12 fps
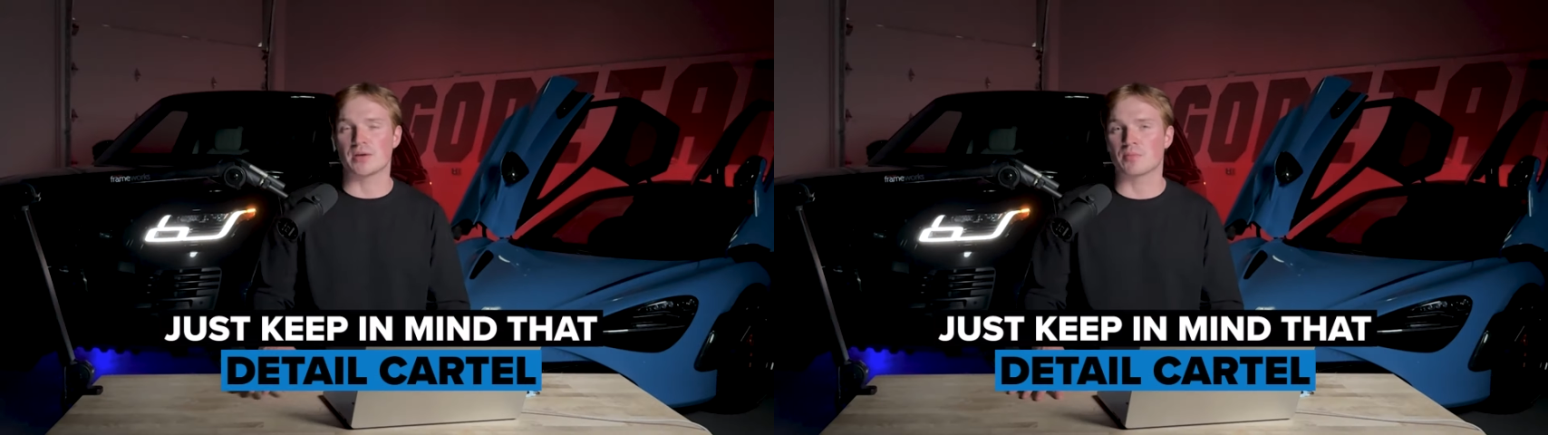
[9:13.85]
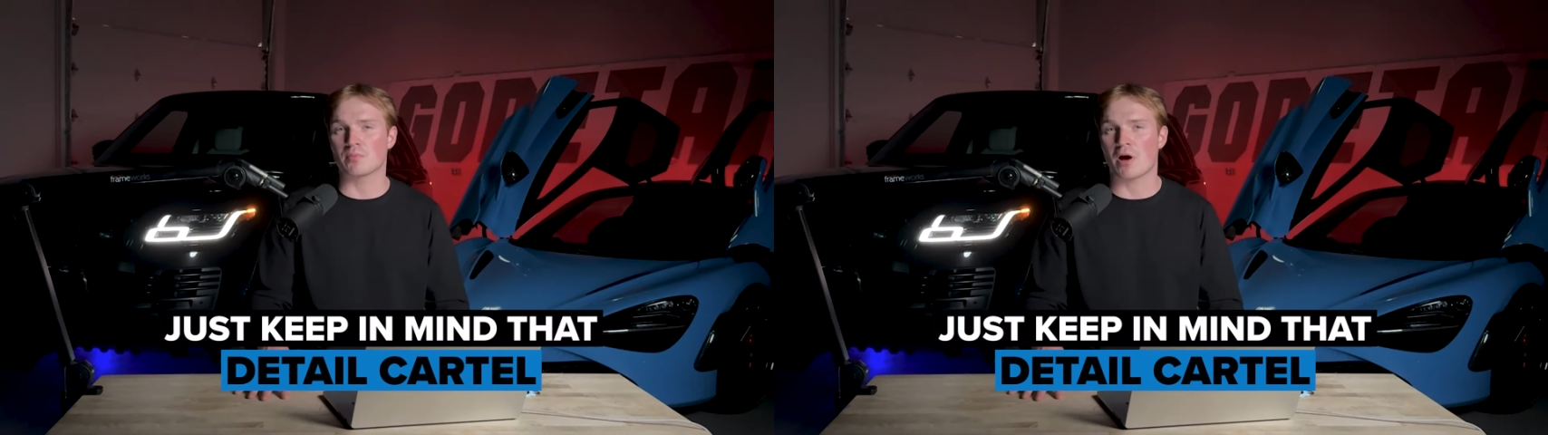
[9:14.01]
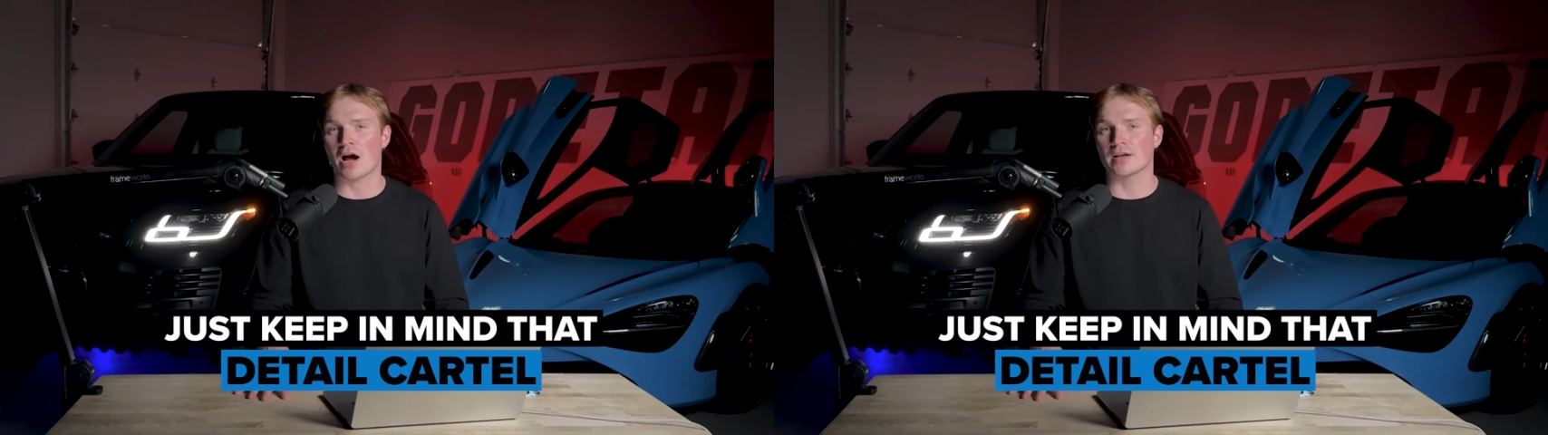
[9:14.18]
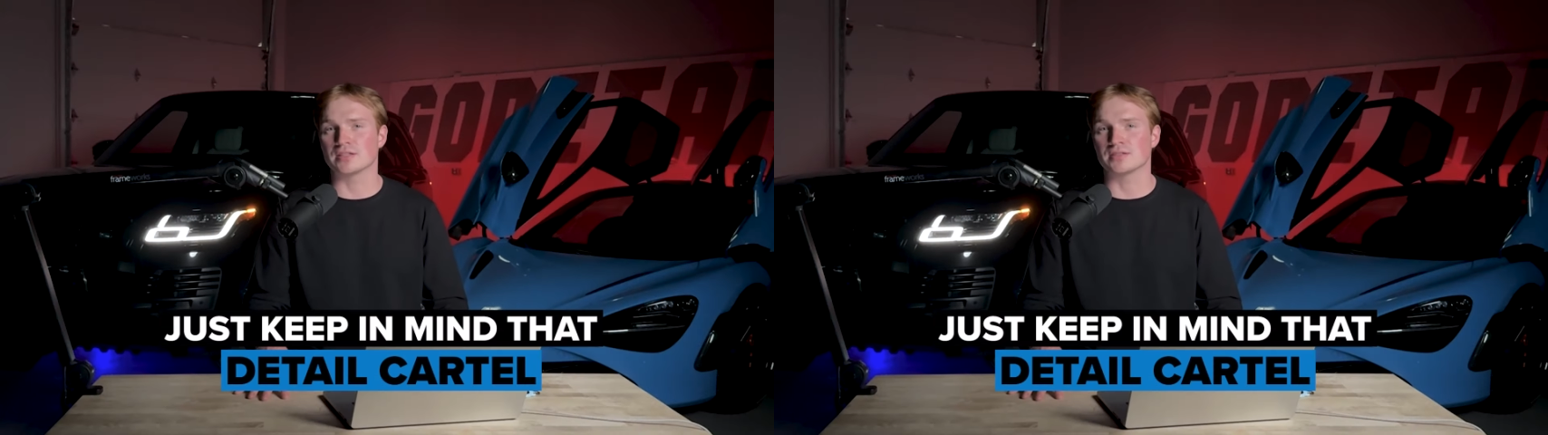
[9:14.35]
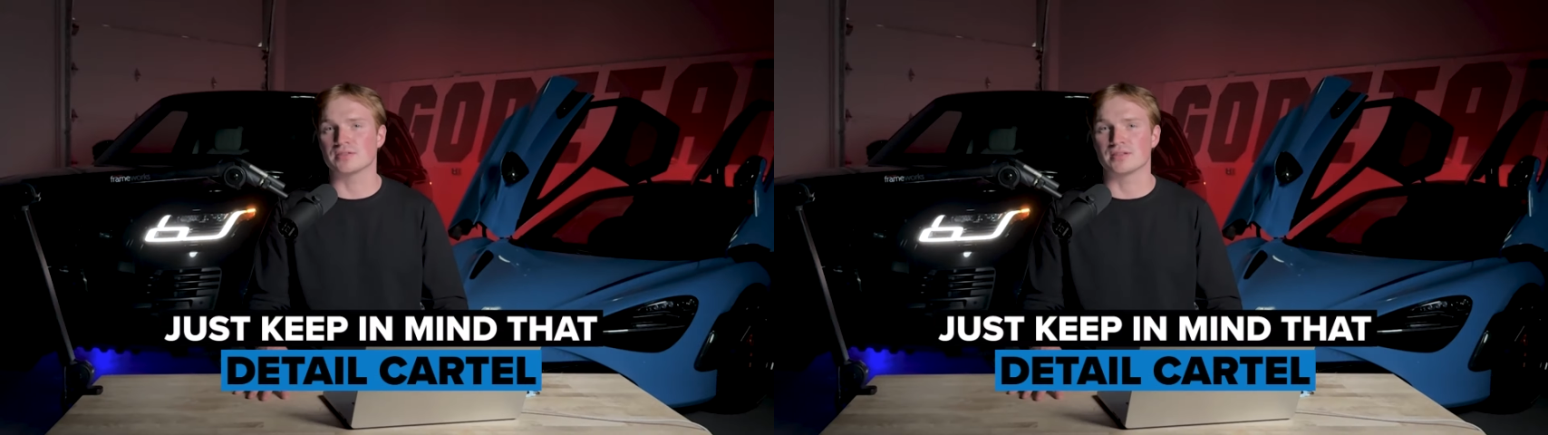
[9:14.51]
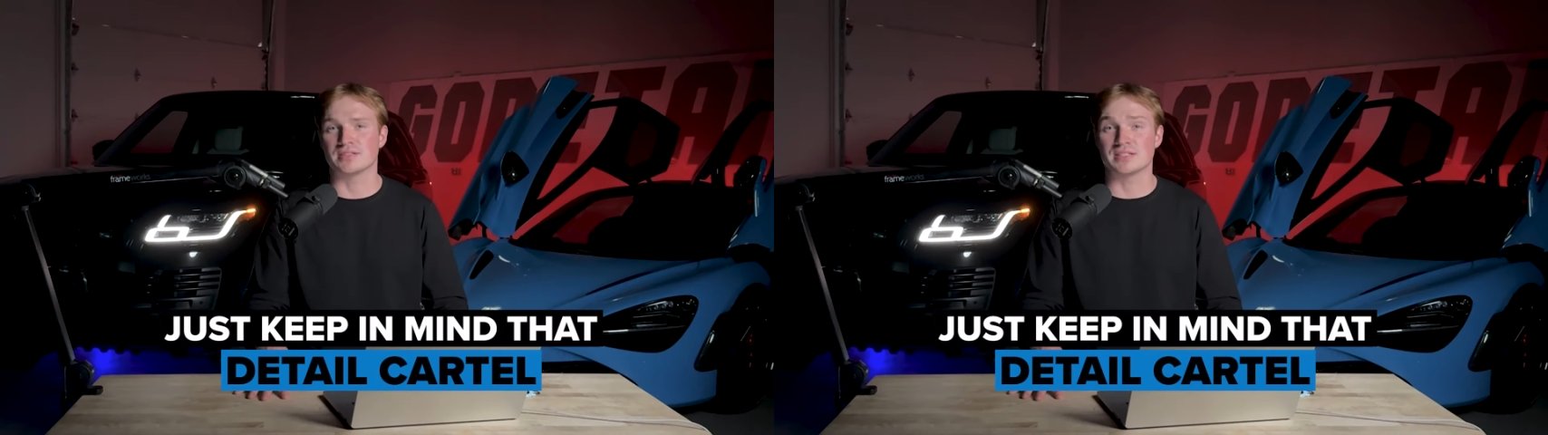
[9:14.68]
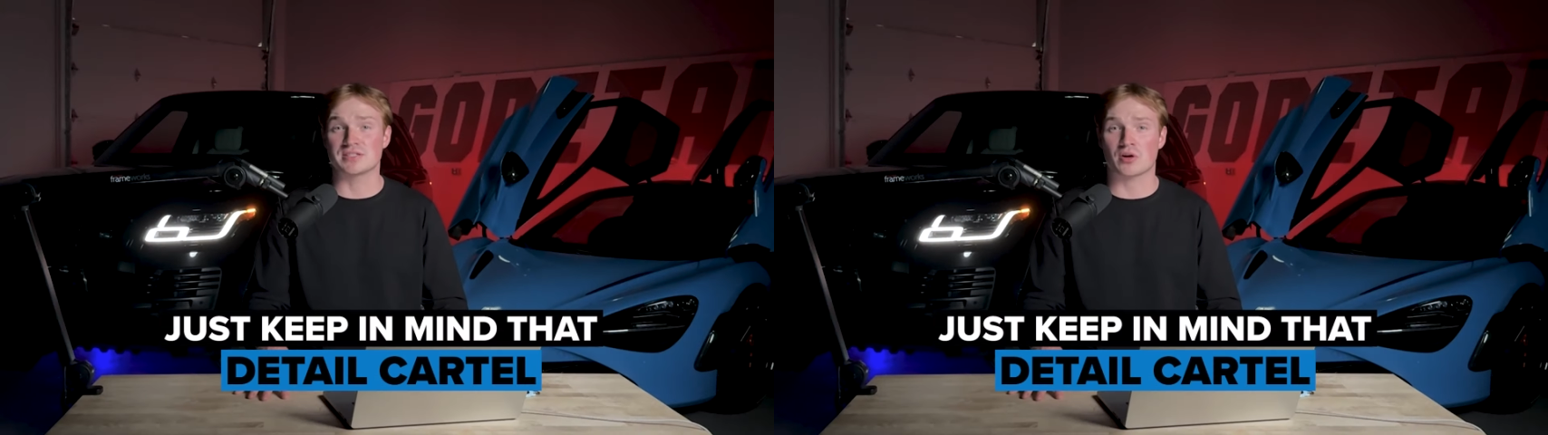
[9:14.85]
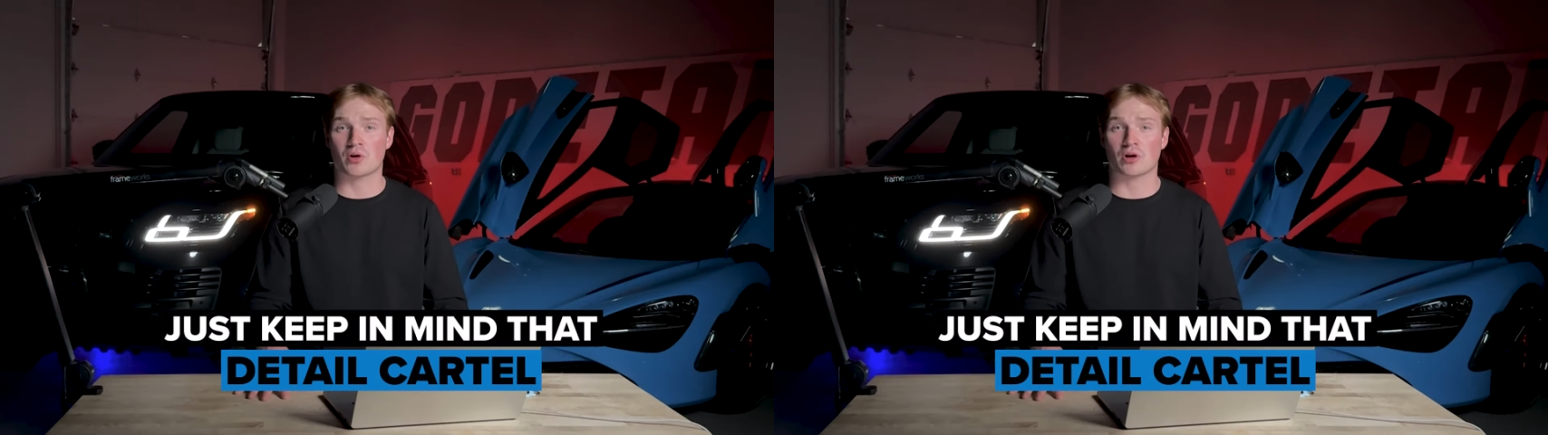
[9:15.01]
keep in mind, the Detail